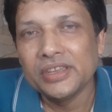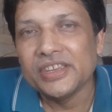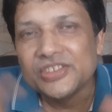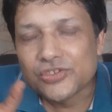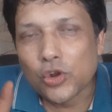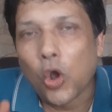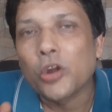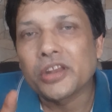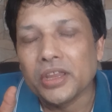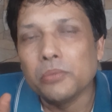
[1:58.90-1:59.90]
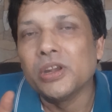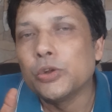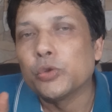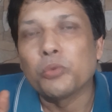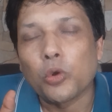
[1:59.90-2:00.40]
is not able
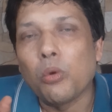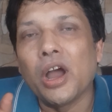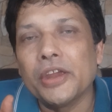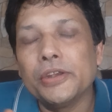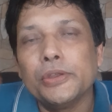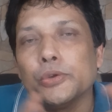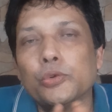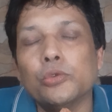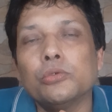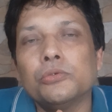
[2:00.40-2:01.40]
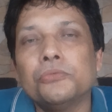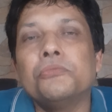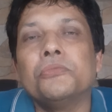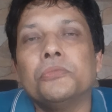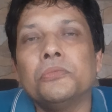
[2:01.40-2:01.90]
to provide you
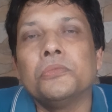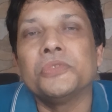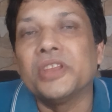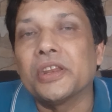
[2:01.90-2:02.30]
the